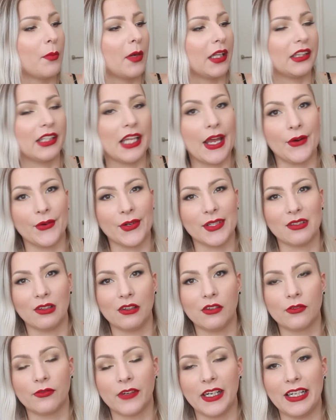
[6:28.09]
but there is
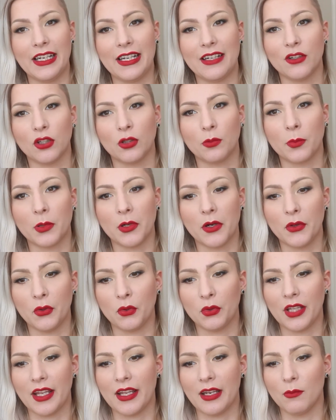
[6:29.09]
really not
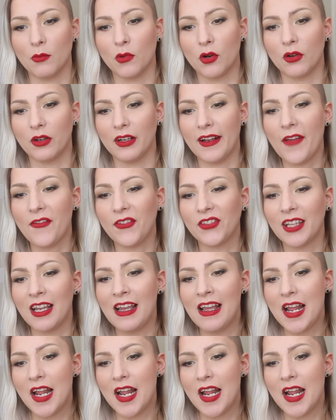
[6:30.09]
product anymore left,